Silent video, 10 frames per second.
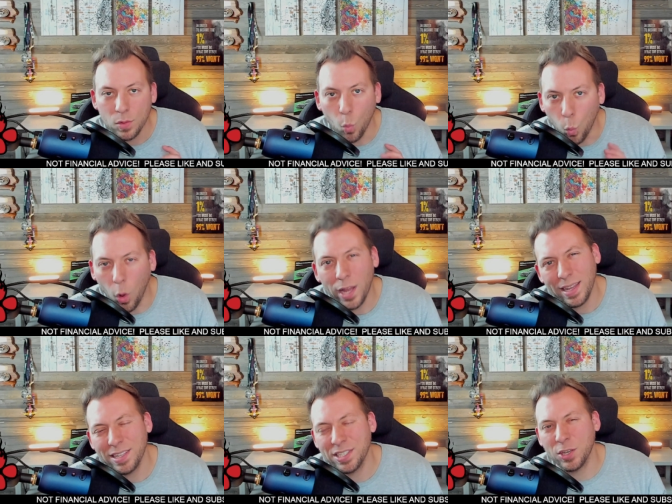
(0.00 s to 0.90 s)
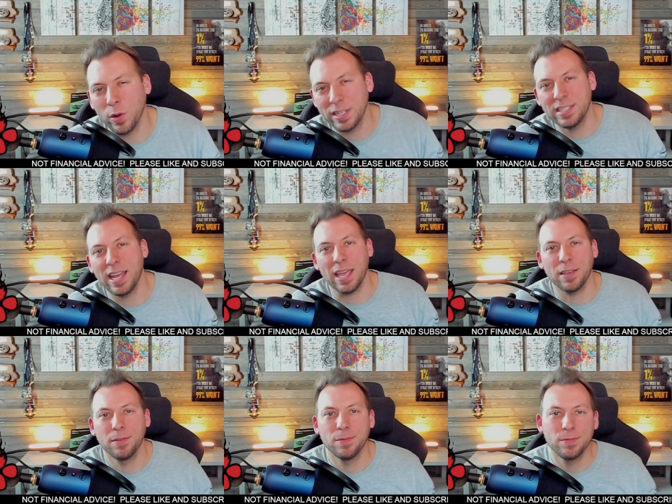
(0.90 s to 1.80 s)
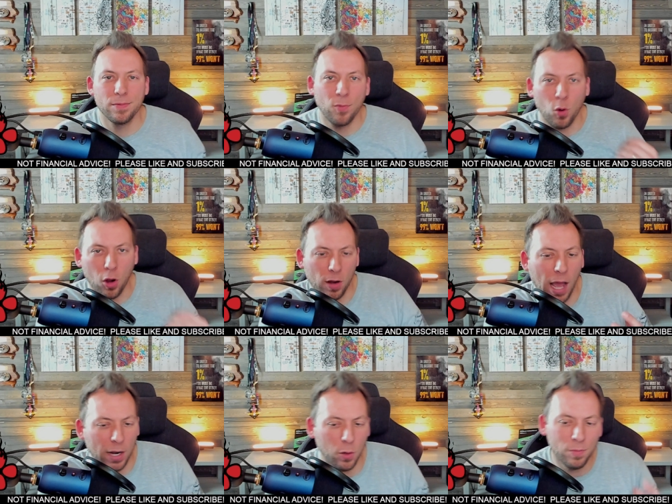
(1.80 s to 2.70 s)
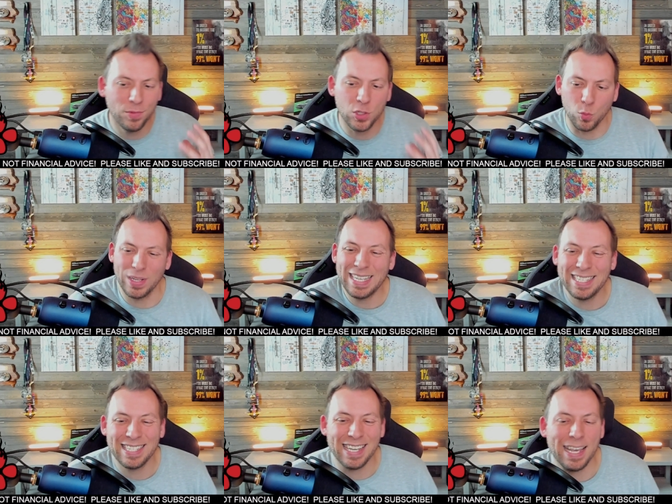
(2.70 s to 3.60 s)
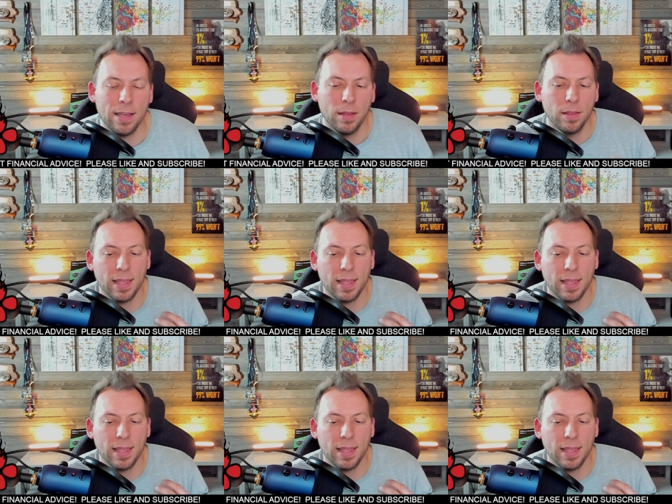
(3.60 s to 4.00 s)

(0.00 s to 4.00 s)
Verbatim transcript: What is it going to take for Cardano to really see